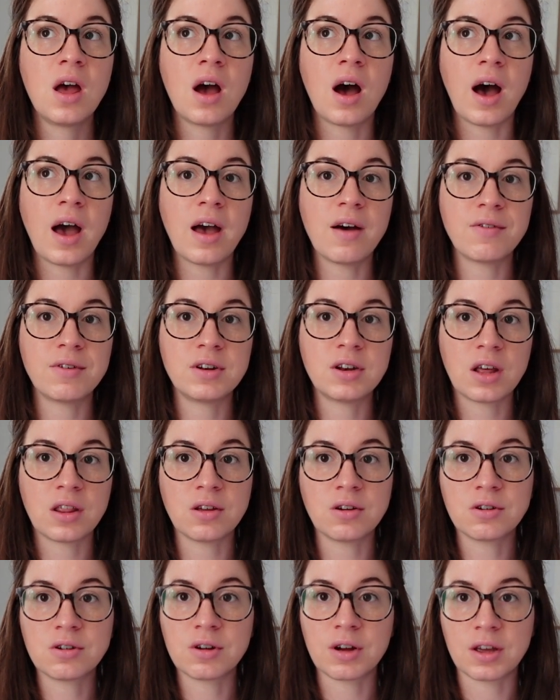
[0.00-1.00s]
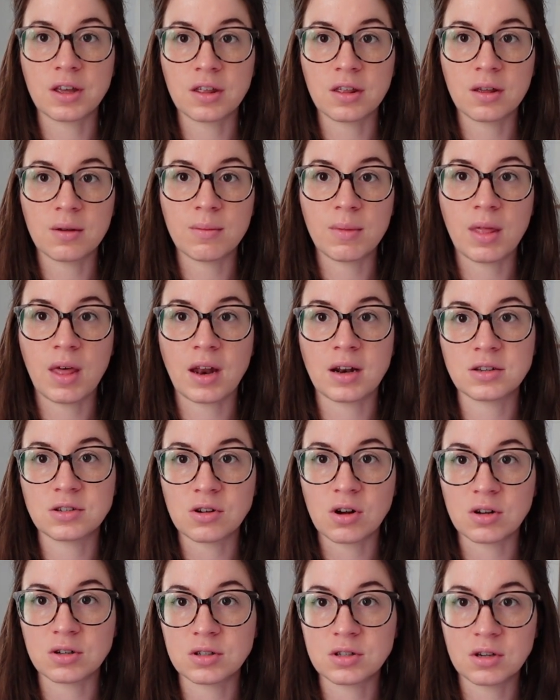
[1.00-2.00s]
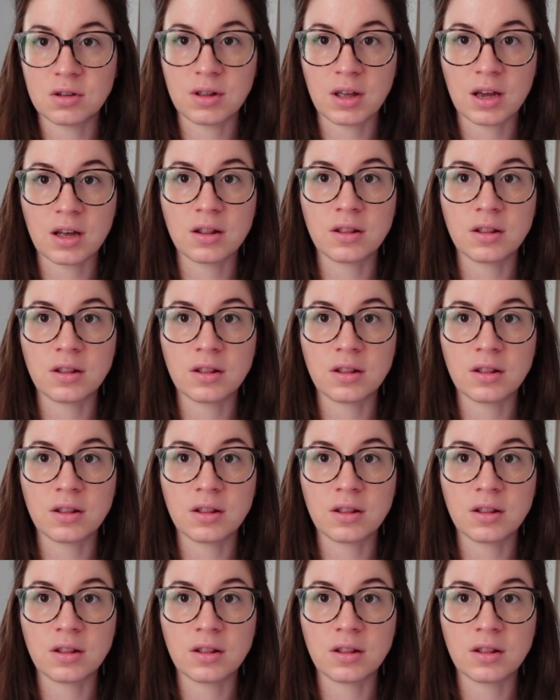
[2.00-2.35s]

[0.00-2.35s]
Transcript: I have another curriculum that is also like a